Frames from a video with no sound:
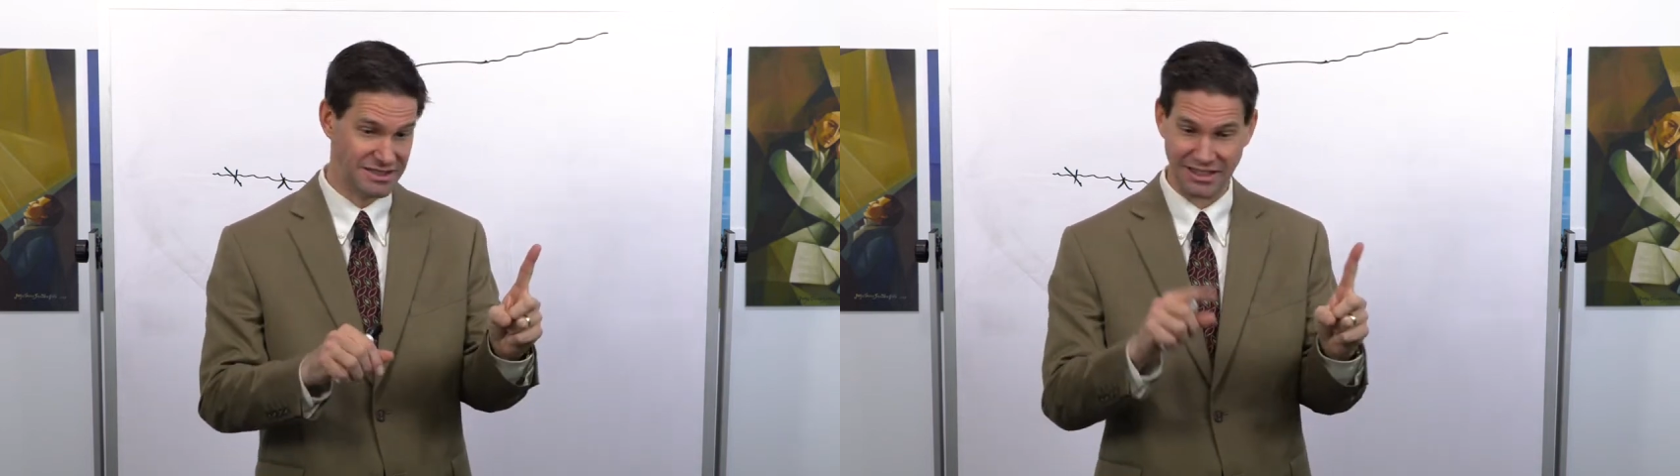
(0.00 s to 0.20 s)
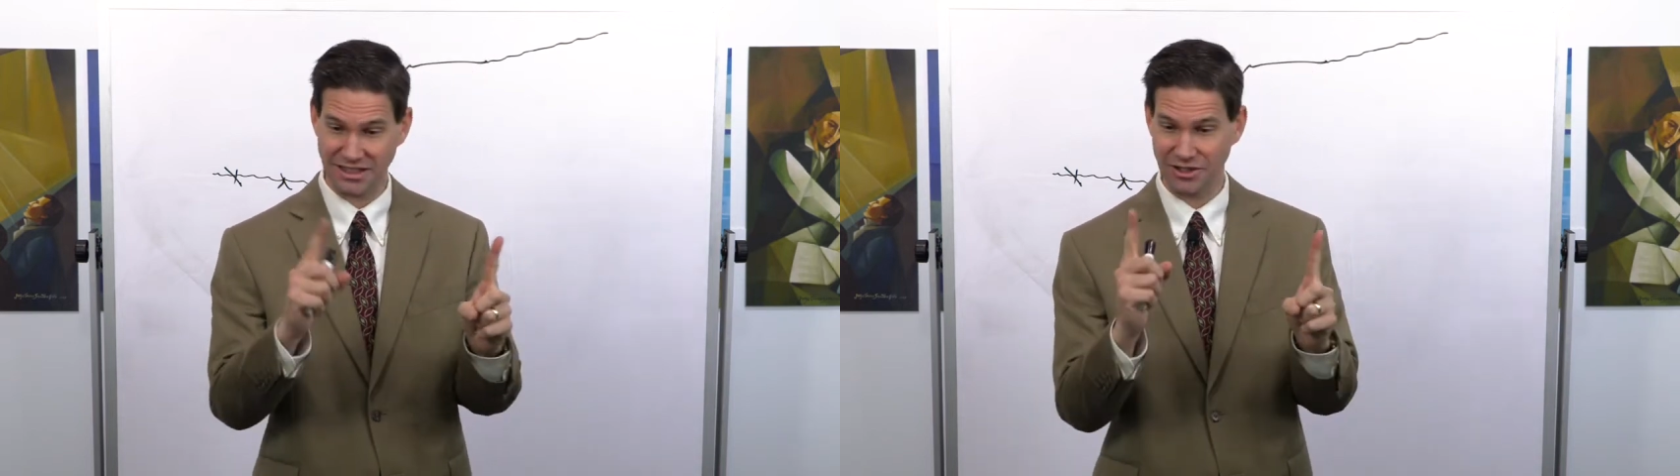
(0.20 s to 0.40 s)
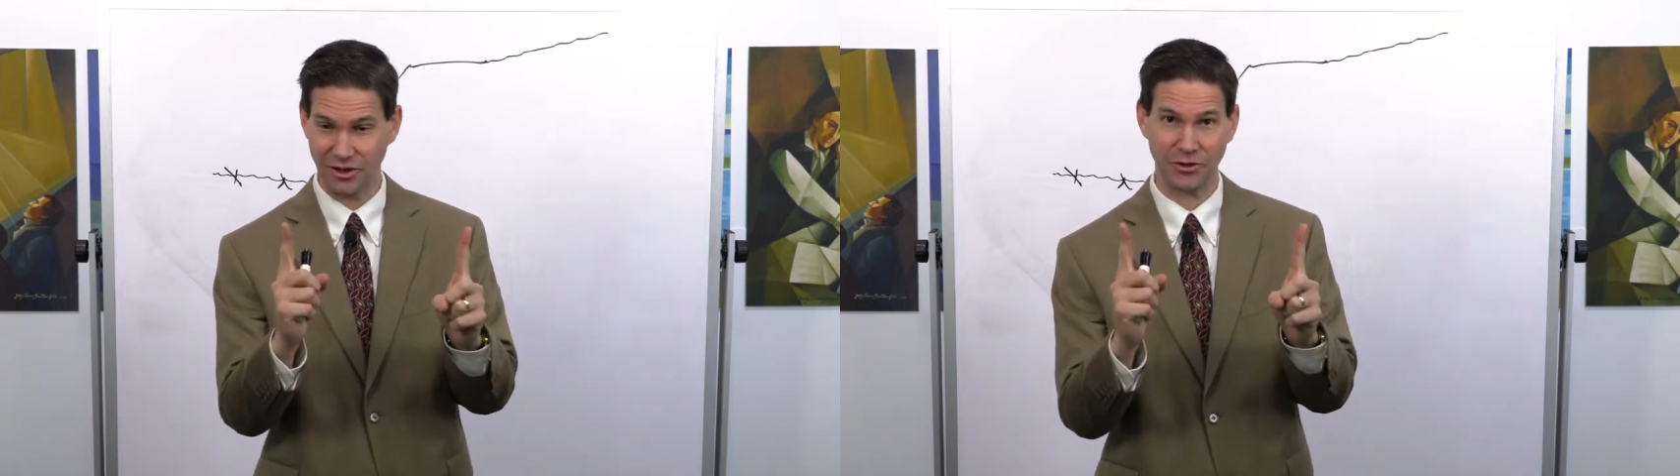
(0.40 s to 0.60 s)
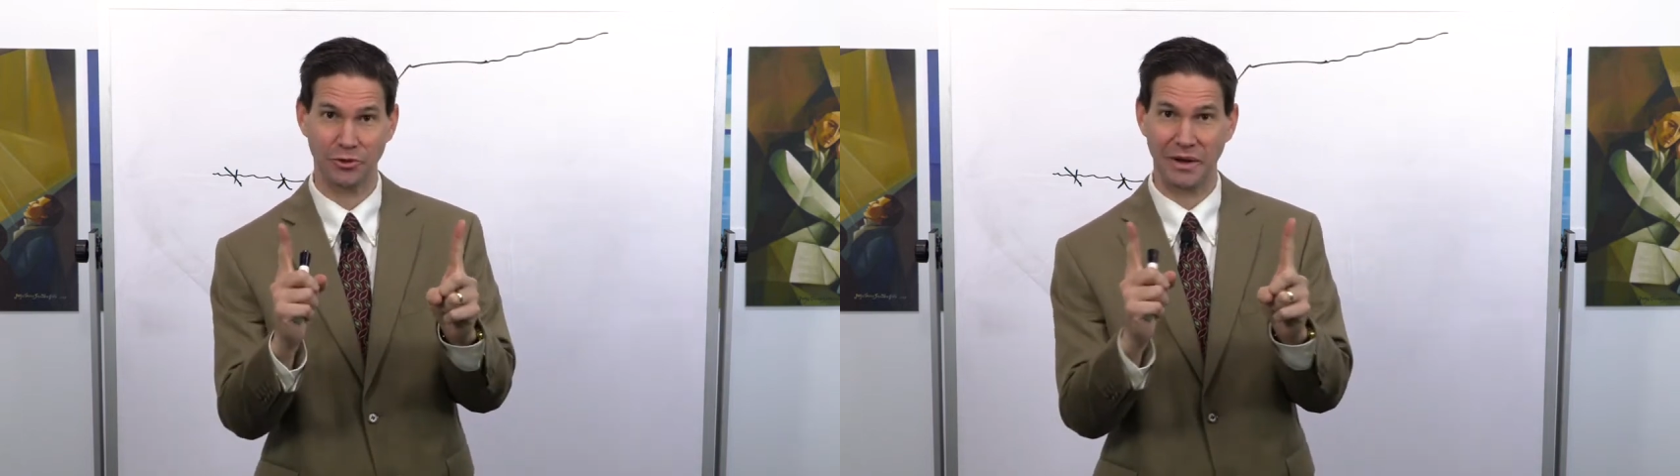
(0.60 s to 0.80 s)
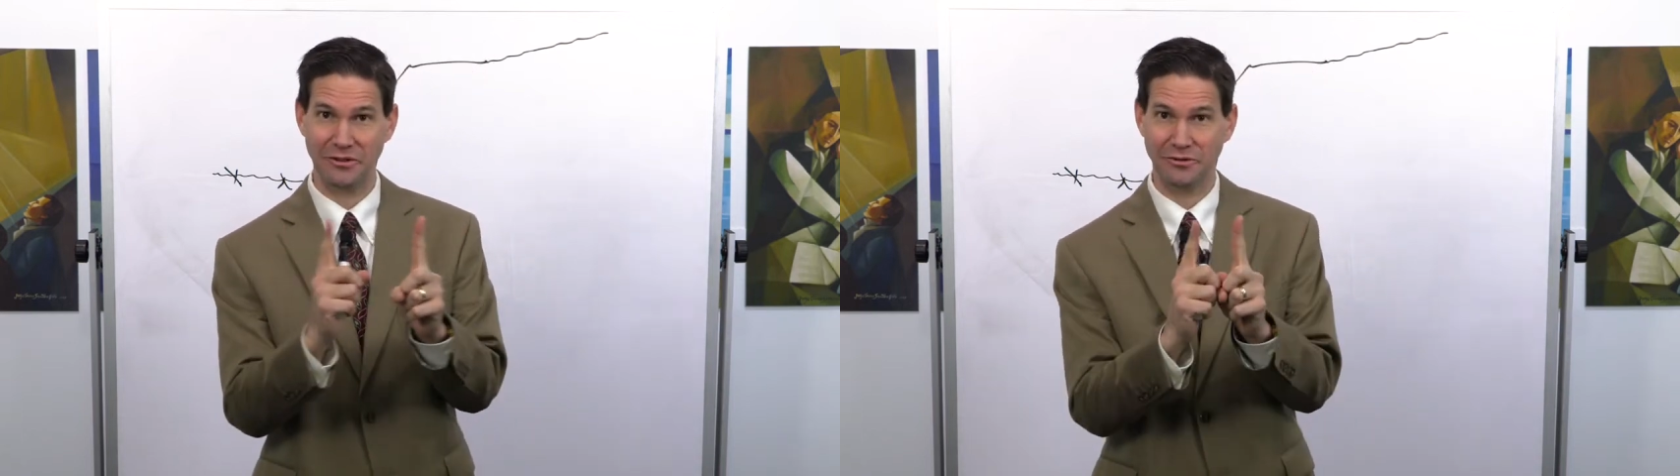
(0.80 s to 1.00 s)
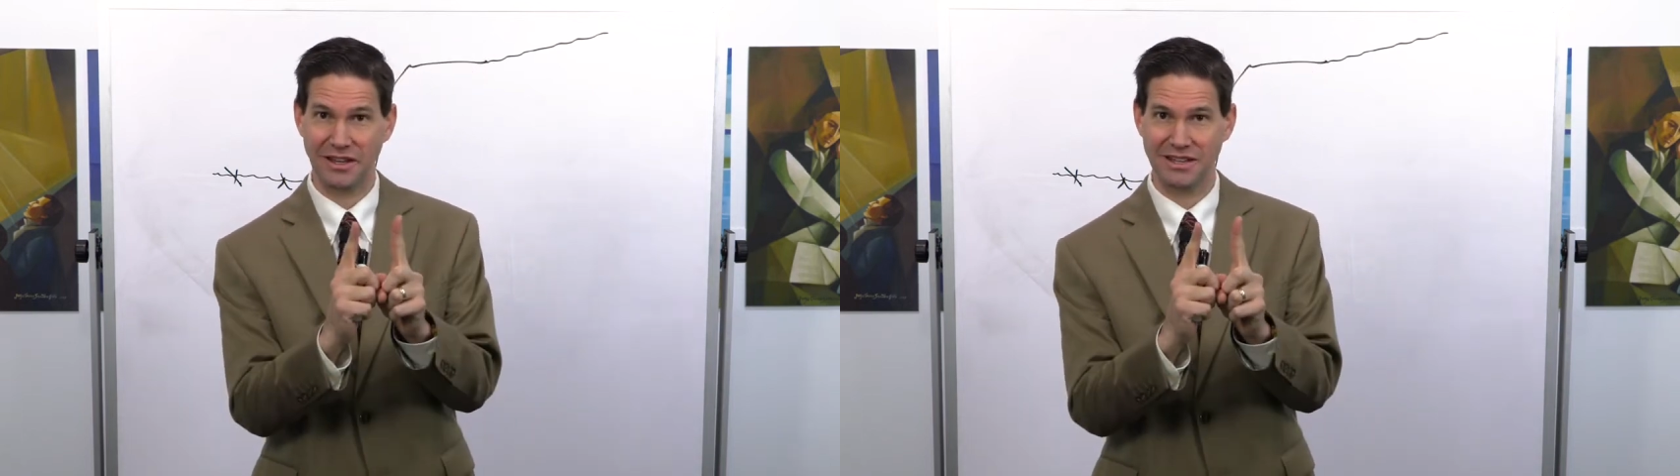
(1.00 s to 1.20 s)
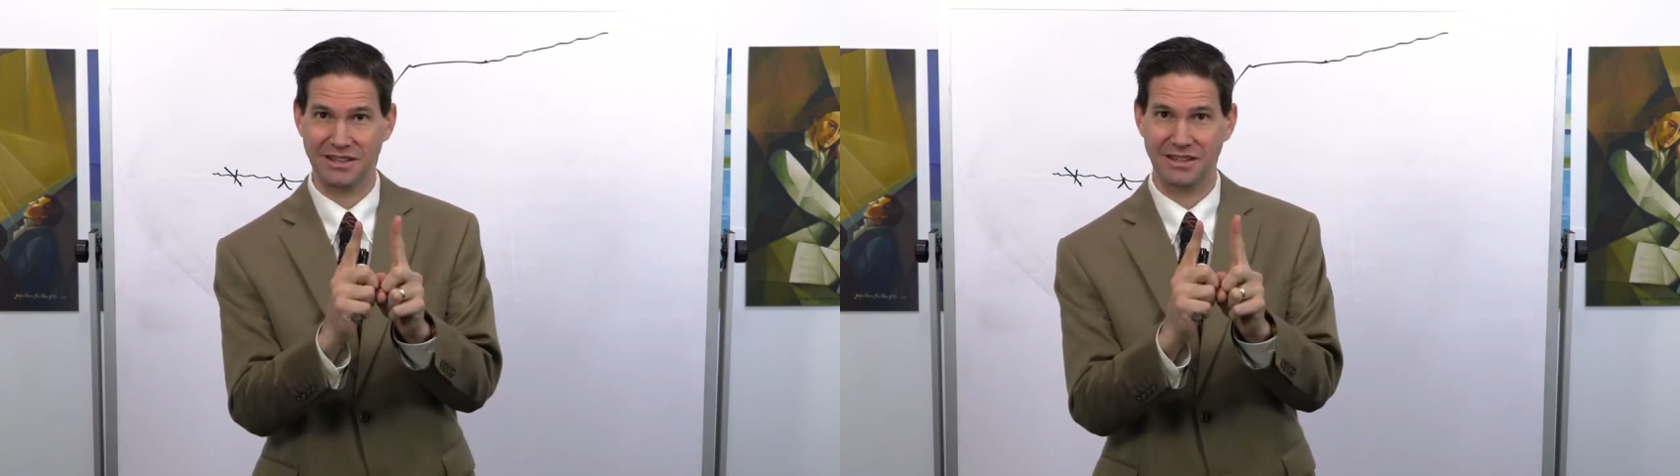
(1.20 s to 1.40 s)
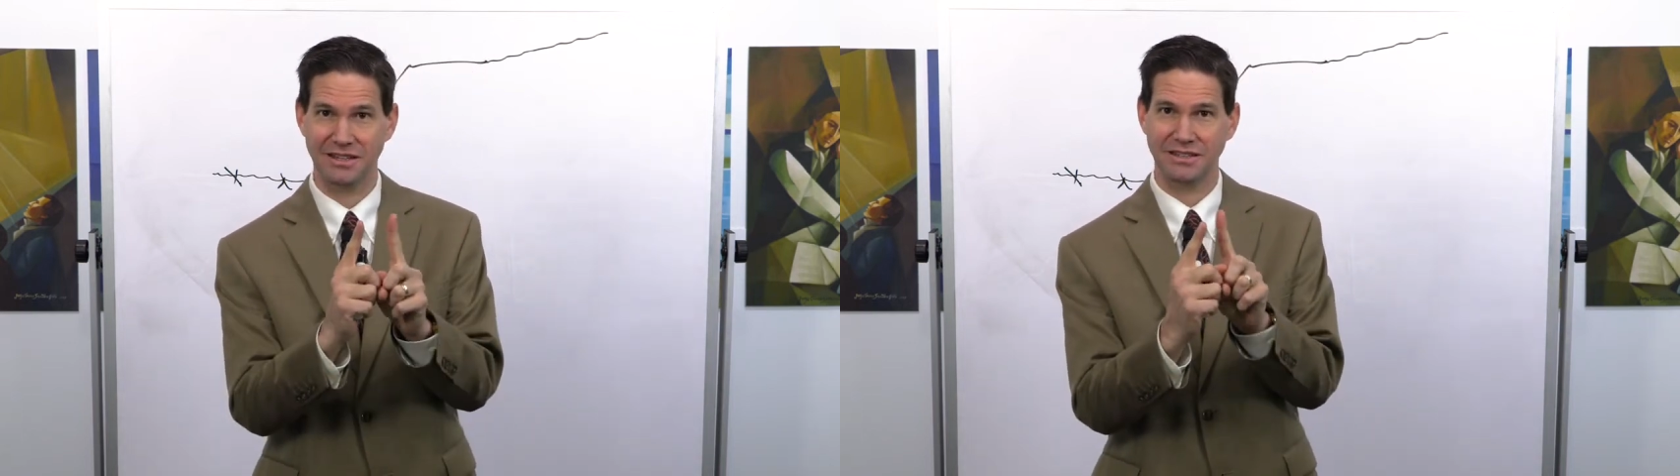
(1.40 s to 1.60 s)
study and also by
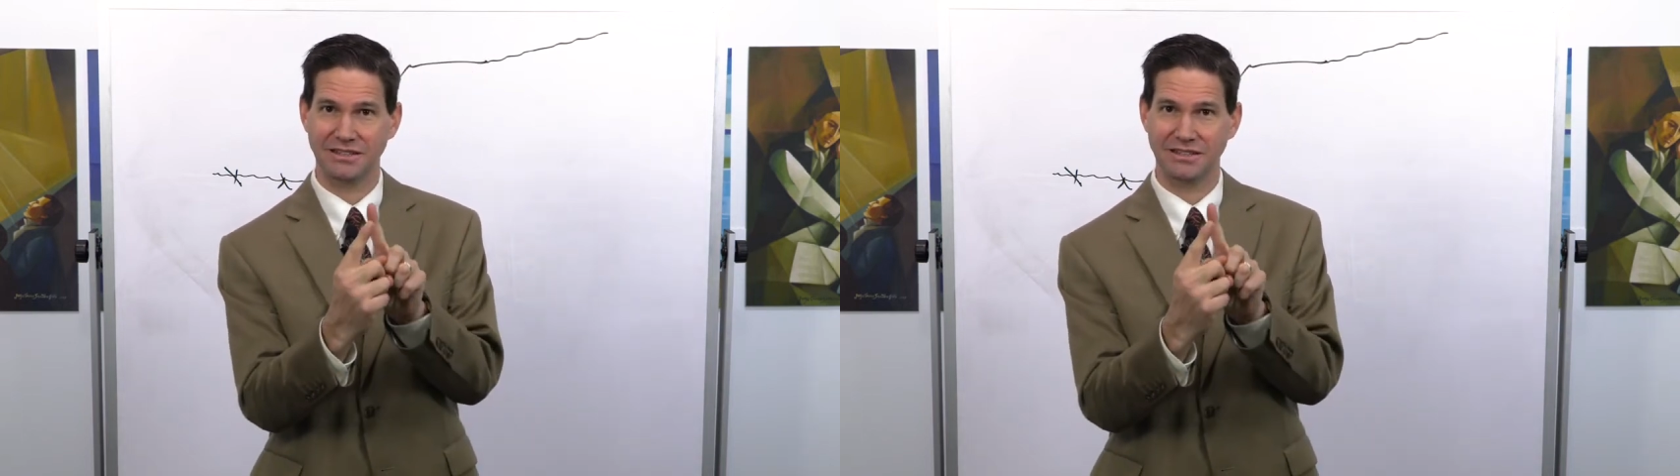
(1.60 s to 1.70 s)
faith